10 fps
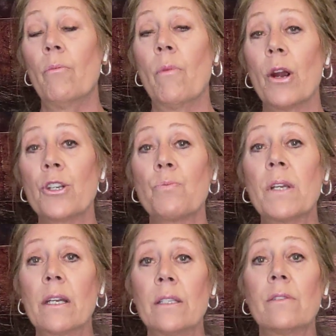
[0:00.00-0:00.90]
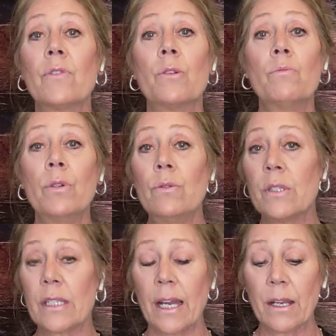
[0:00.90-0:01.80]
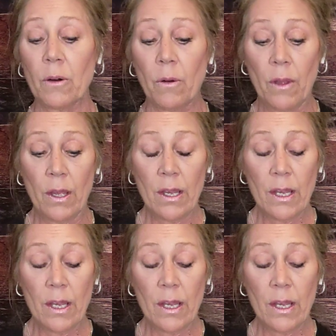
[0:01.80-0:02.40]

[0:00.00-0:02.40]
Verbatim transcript: March because of the moon cycle.